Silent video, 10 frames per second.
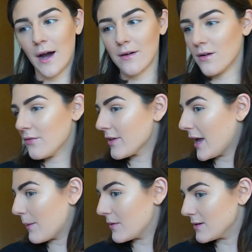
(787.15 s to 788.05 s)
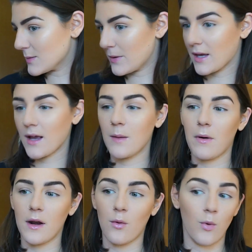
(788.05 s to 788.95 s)
I don't know if the camera is picking up
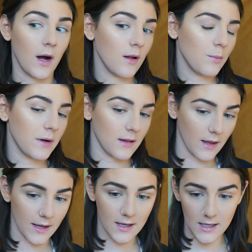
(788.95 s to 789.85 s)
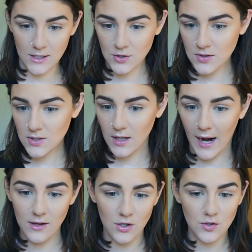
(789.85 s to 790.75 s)
on it well, but like it just,
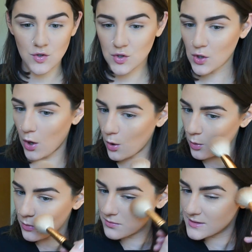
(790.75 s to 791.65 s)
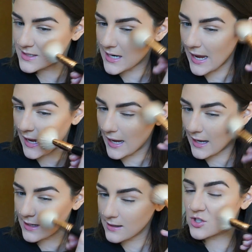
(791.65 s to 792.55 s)
I look so
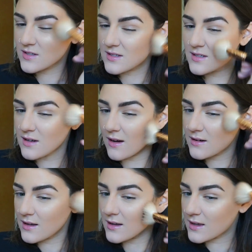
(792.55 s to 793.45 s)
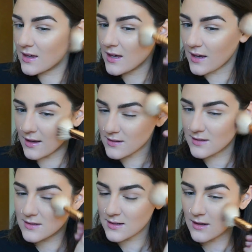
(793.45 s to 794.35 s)
tan, just
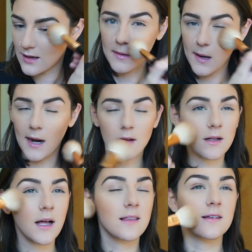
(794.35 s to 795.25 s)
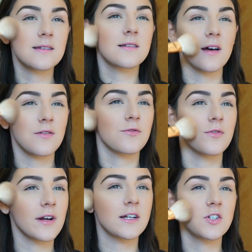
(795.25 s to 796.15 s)
sun-kissed. I look like the sun
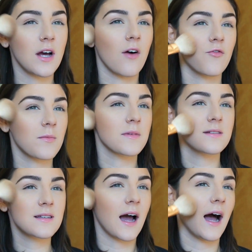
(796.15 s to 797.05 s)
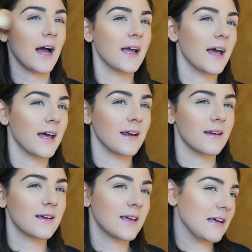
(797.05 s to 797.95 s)
reached down from the sky
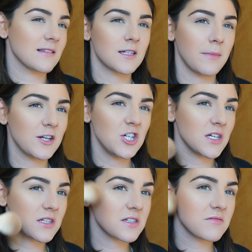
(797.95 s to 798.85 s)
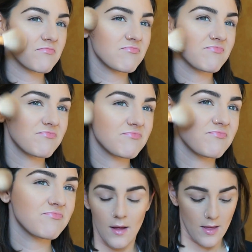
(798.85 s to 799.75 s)
and kissed my cheeks.
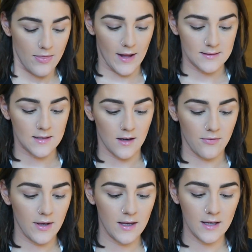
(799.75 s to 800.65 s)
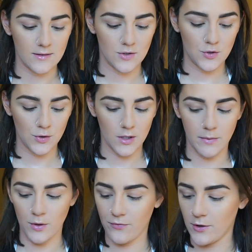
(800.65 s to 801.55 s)
That stuff is truly
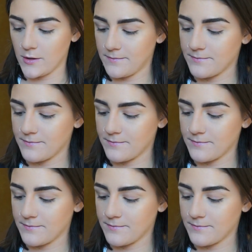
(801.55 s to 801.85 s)
beautiful.